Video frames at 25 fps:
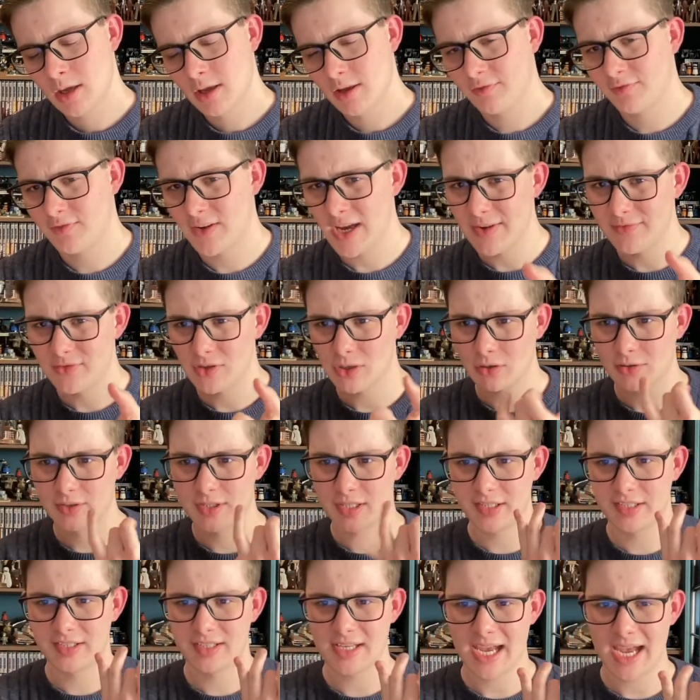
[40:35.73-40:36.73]
Five
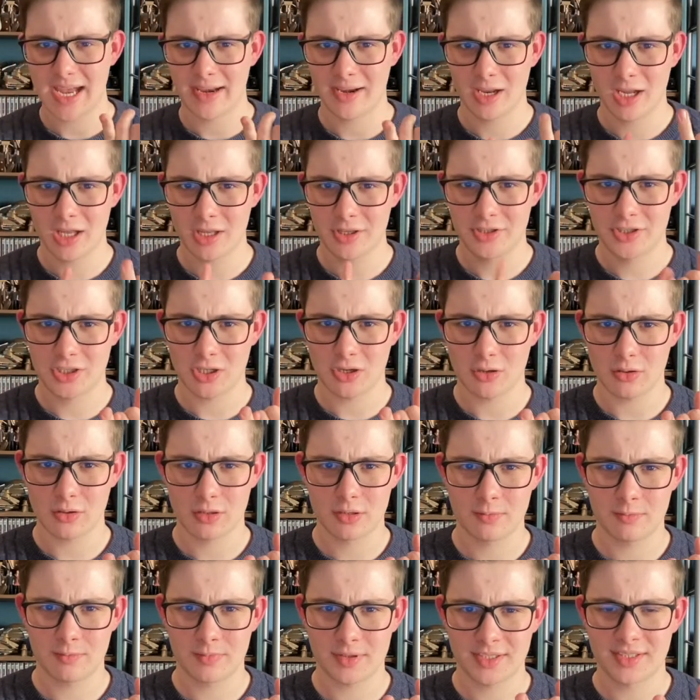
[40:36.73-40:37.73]
Doctors set and Earth
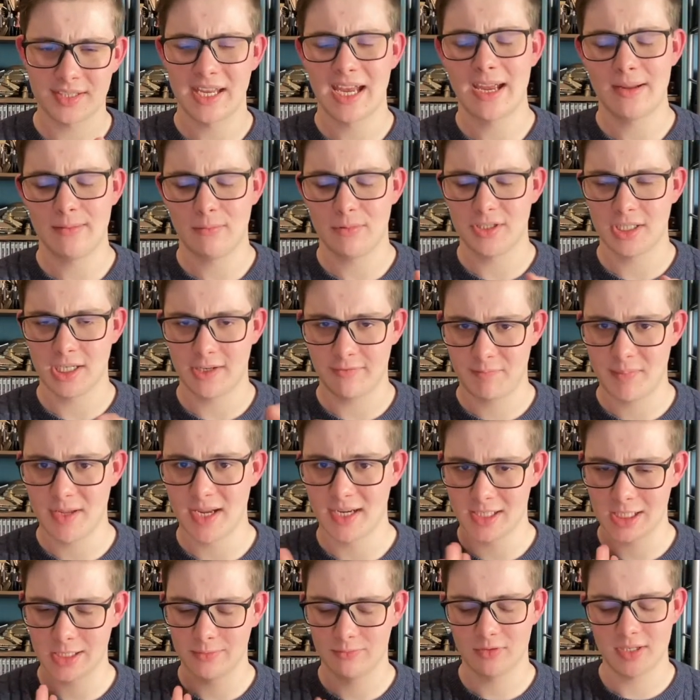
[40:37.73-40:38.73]
Shock set, which I've
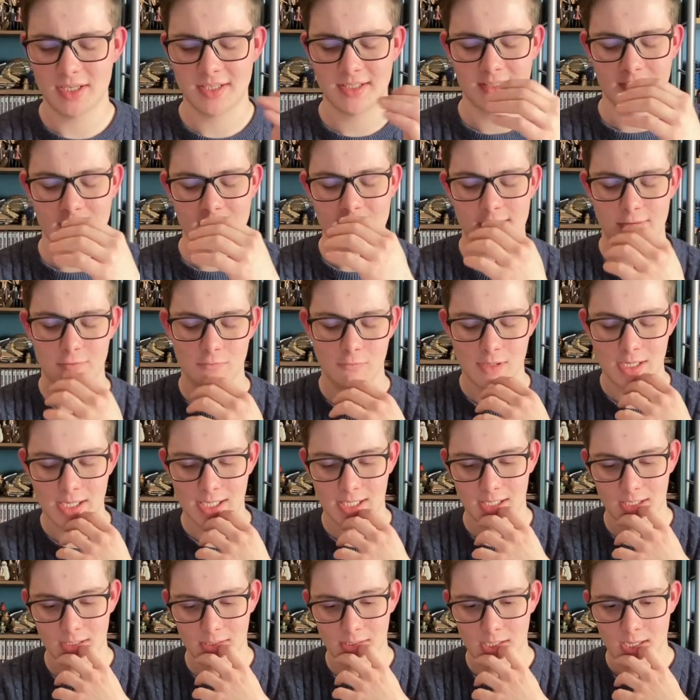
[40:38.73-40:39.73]
picked up recently as
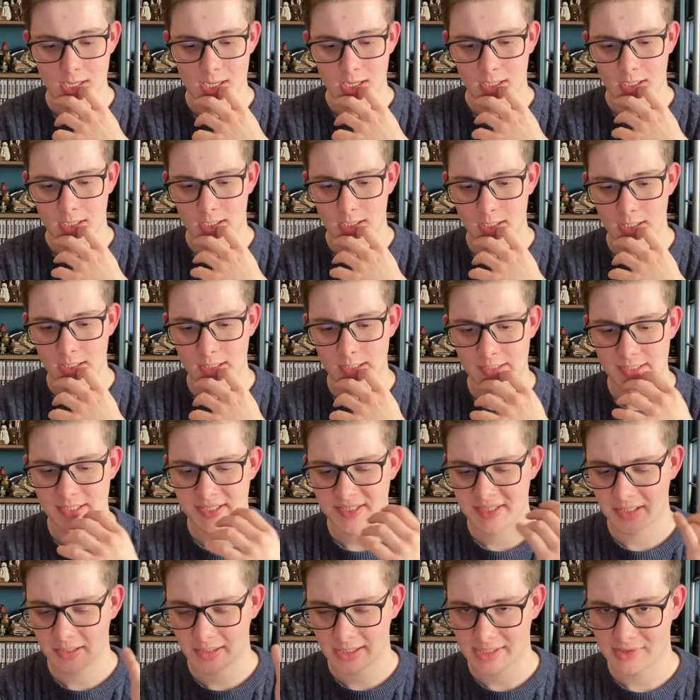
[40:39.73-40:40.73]
well. Uh,
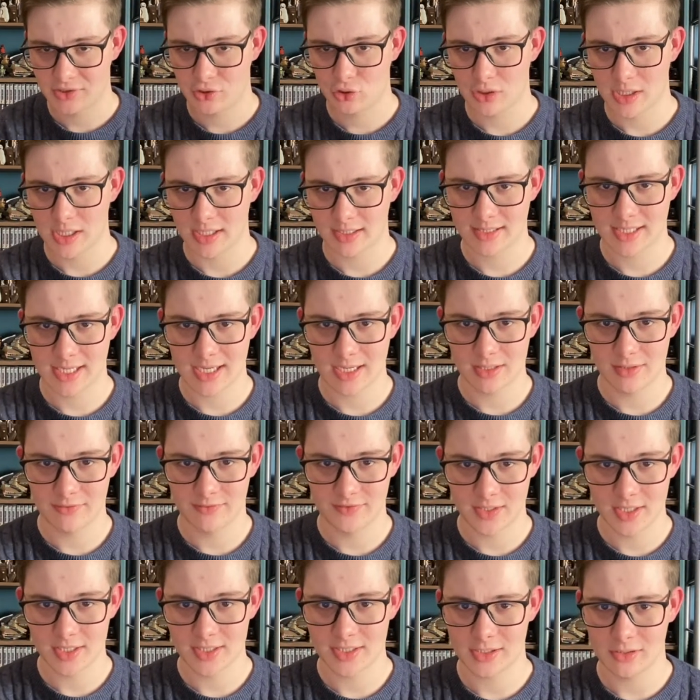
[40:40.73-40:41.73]
still gets tracked down the
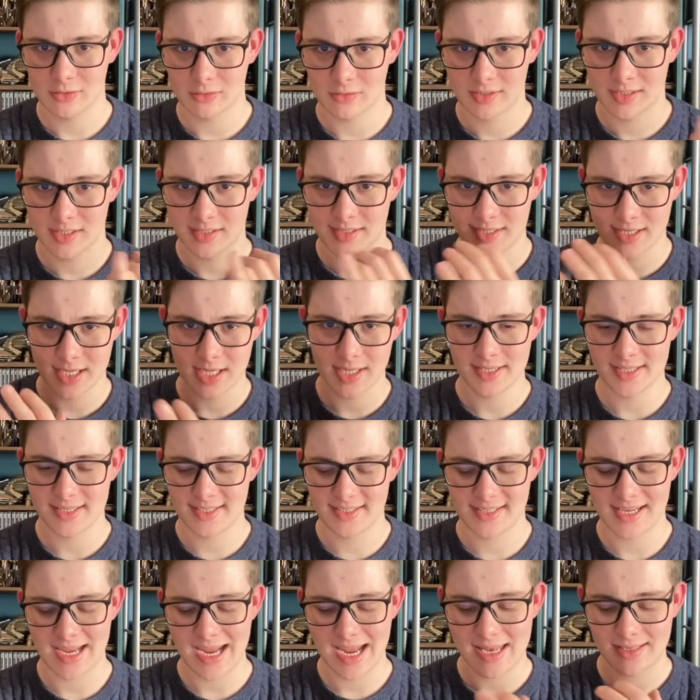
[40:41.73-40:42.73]
first Doctor TARDIS
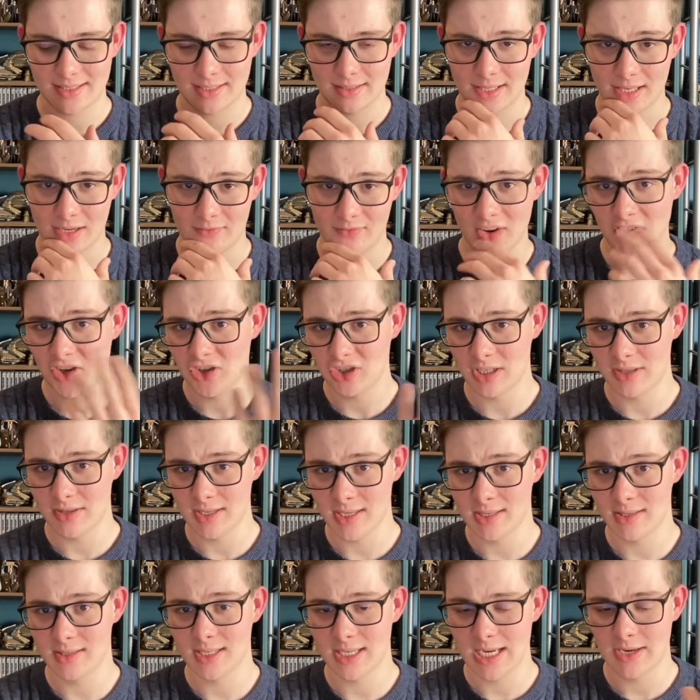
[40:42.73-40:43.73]
set, and then eventually
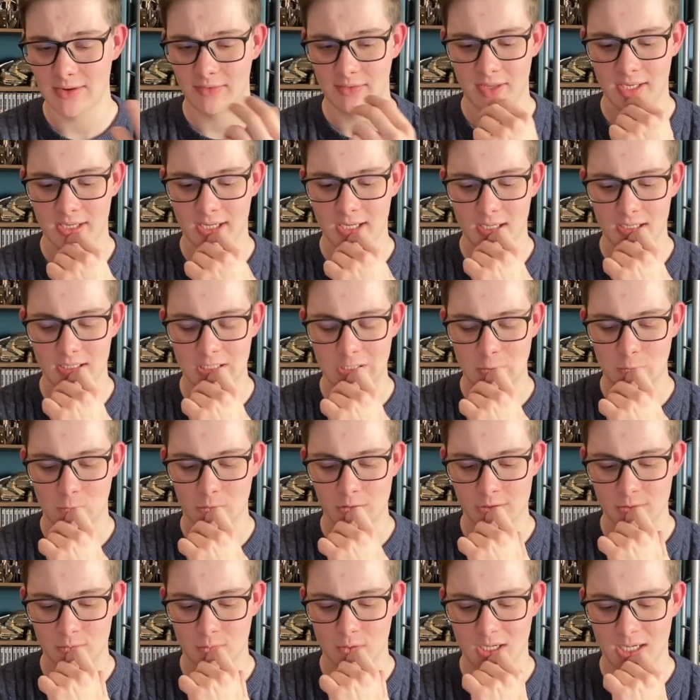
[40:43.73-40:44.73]
the, the Evil the Daleks
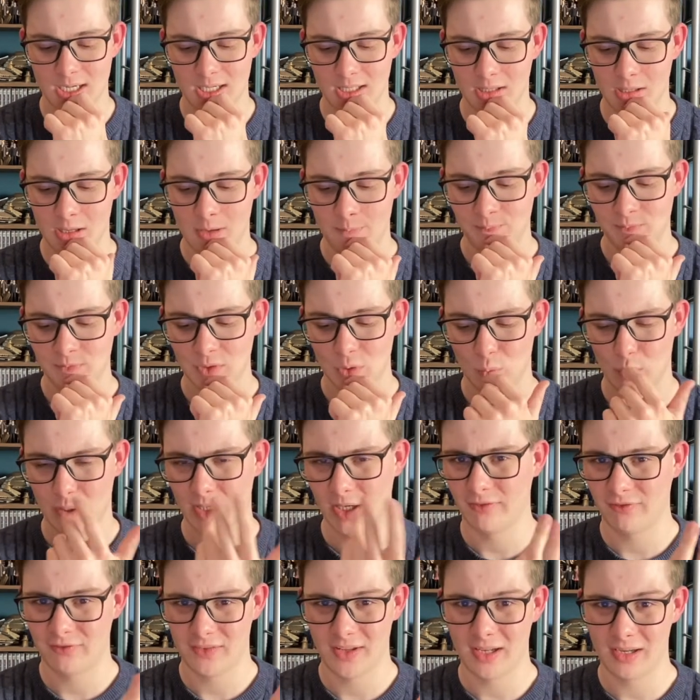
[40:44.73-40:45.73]
one as well,
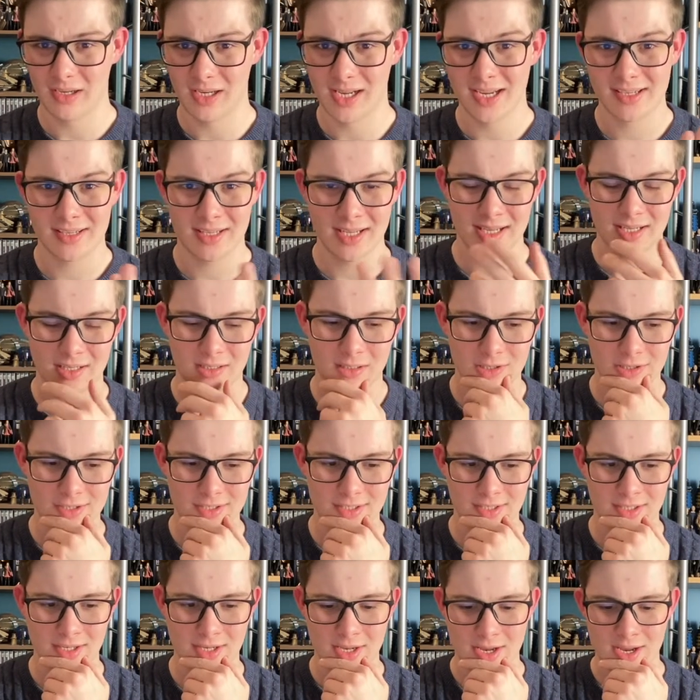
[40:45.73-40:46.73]
when I feel like it,
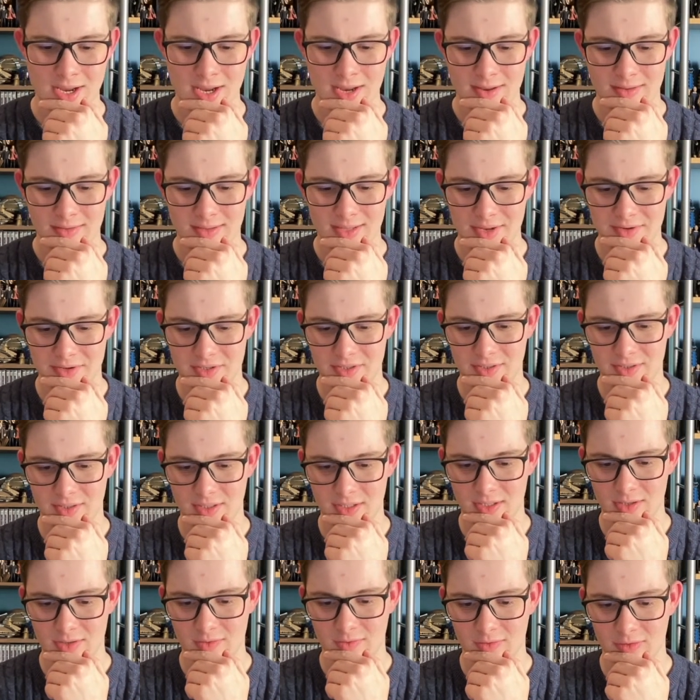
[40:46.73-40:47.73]
because they're just
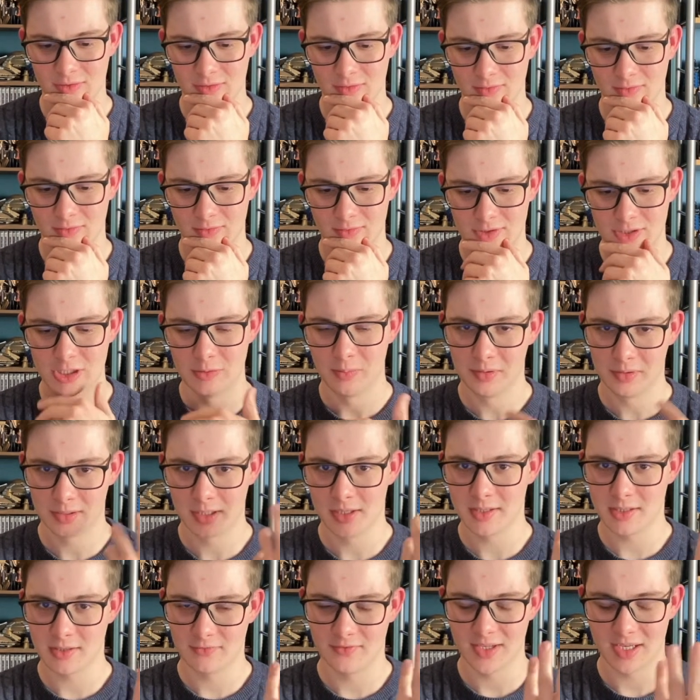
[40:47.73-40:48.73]
uh,
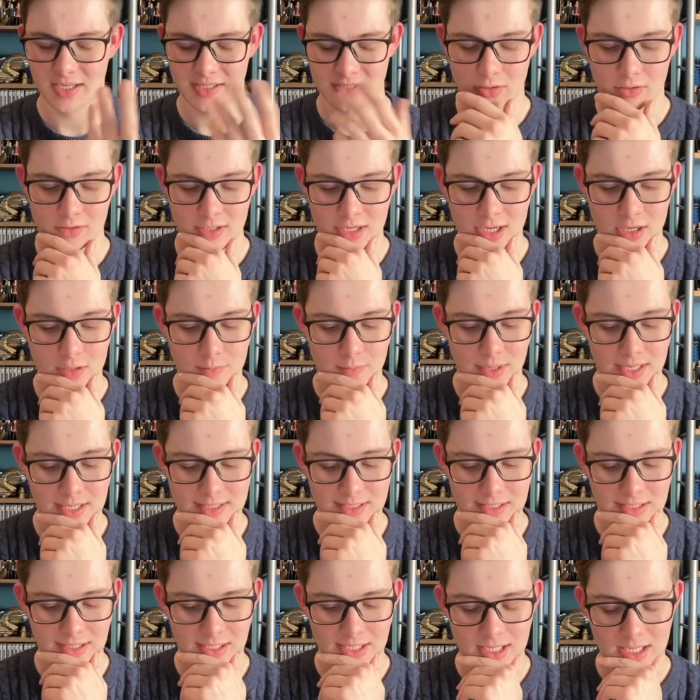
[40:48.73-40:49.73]
duplicates of figures I already own,
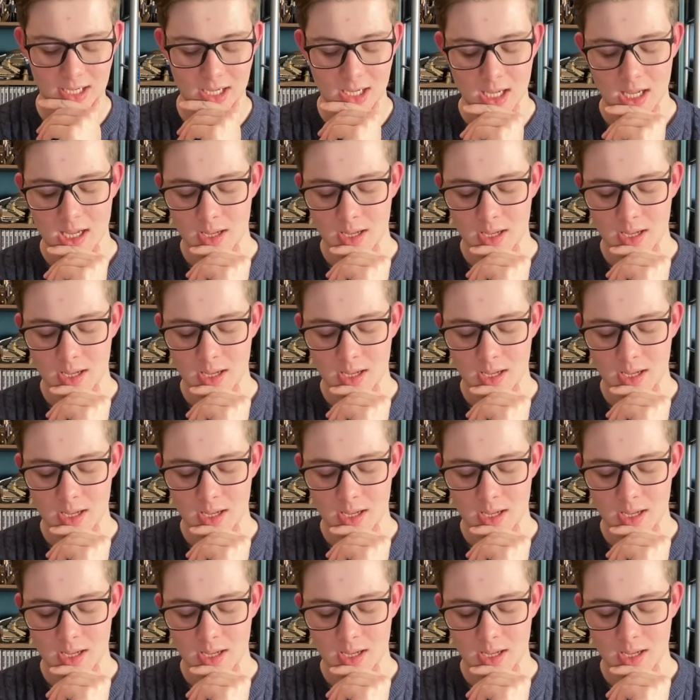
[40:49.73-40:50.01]
basically.